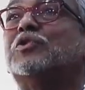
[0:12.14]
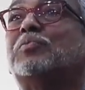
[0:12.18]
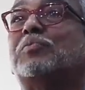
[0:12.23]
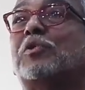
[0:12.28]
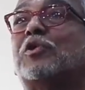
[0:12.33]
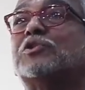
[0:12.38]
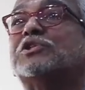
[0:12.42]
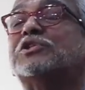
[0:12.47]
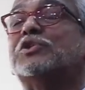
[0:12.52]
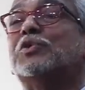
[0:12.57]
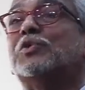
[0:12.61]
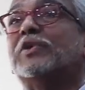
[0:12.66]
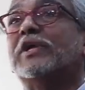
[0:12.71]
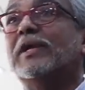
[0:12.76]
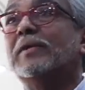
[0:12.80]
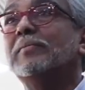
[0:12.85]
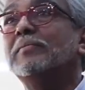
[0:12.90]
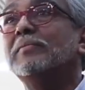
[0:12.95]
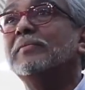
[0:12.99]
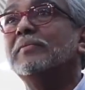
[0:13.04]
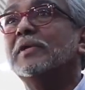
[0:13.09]
to prosecute
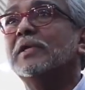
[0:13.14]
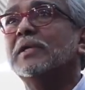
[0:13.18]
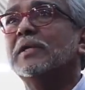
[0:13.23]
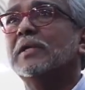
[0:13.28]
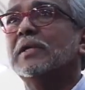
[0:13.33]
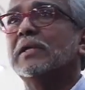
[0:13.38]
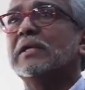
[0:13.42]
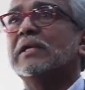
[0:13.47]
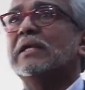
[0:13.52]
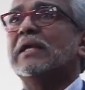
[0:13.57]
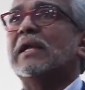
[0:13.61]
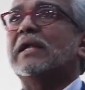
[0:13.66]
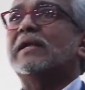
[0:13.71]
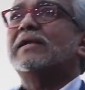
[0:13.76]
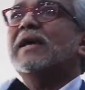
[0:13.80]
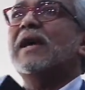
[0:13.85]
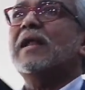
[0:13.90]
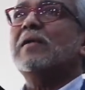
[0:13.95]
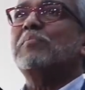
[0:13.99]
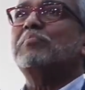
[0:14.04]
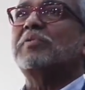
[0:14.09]
him,
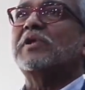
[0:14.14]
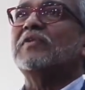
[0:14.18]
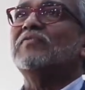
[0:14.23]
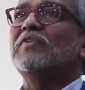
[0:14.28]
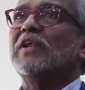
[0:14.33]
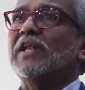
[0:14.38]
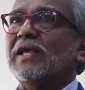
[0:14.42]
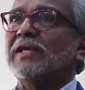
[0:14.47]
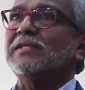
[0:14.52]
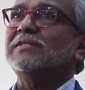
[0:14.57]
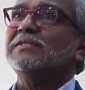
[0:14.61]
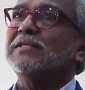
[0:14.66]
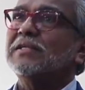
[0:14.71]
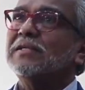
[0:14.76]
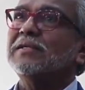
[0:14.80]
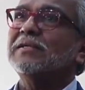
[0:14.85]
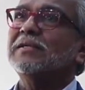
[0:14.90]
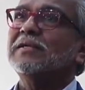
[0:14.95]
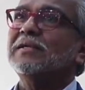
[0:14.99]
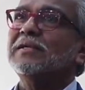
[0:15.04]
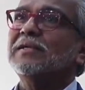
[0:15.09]
that privilege
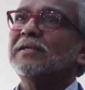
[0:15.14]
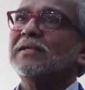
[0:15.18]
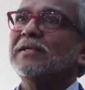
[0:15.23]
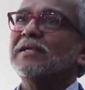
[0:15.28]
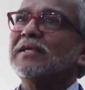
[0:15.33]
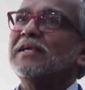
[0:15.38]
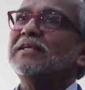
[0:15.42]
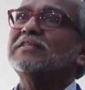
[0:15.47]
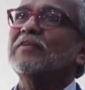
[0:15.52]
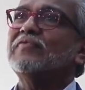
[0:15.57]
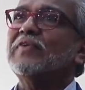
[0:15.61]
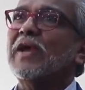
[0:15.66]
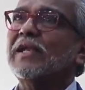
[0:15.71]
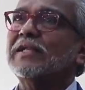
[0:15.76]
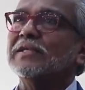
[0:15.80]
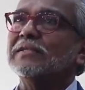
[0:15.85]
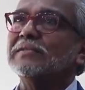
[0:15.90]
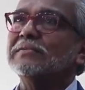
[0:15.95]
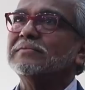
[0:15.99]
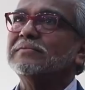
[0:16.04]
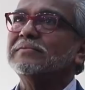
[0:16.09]
is
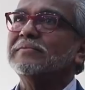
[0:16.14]
affected.